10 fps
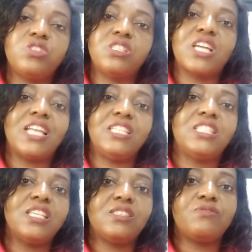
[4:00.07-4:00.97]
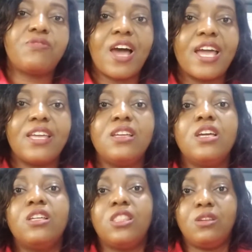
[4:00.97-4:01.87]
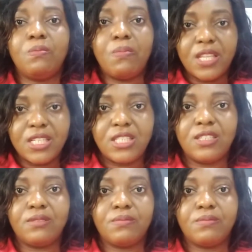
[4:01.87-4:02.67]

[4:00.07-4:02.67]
it can intensify the bleeding.